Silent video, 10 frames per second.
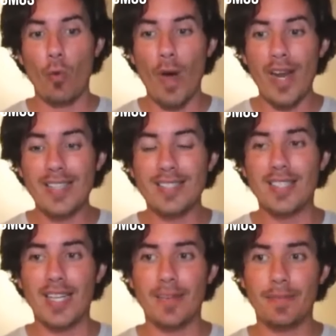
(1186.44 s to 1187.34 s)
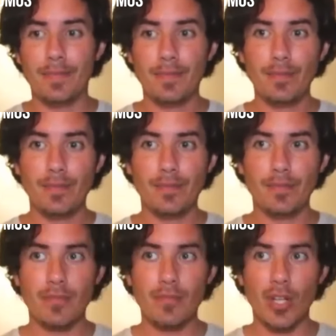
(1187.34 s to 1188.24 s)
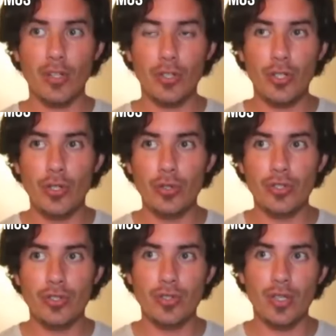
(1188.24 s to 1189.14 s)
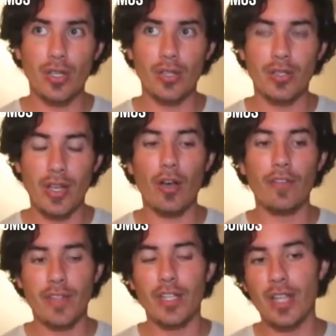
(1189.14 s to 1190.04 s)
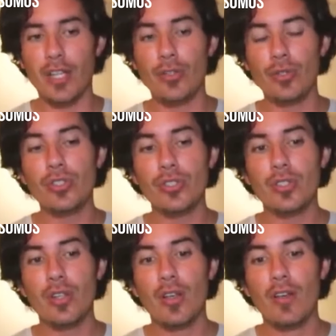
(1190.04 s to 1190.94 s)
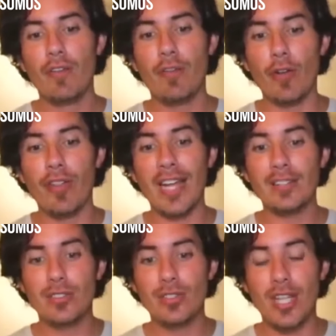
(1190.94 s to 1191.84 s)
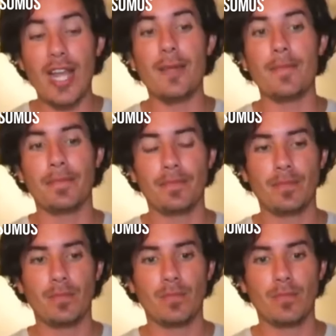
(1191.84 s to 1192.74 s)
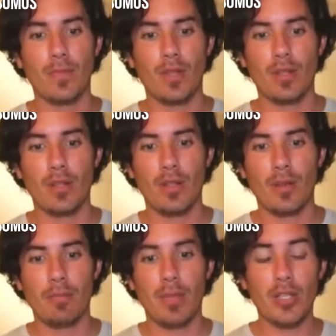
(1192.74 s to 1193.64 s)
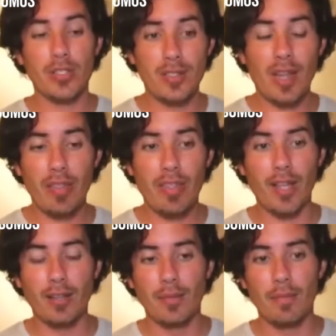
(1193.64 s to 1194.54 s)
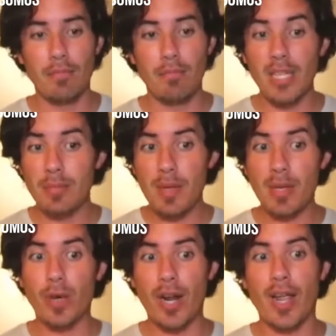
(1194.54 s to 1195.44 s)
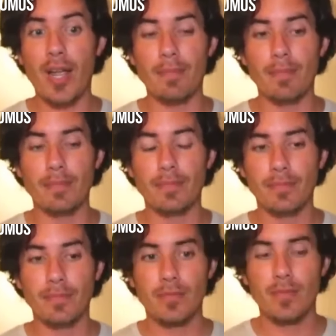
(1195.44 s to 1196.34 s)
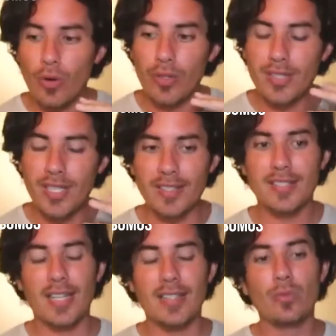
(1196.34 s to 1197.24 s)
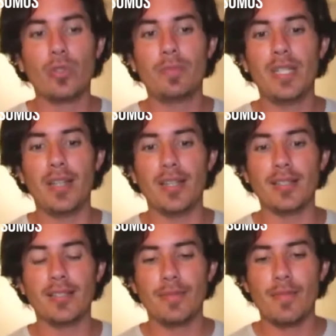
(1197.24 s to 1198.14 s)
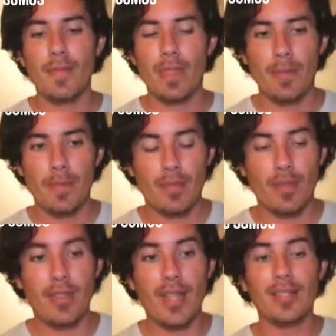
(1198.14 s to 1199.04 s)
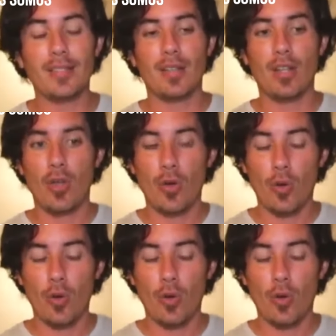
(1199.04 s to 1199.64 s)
what is the use of the use for that today. Because that thing may be what I am. The understanding would be this, that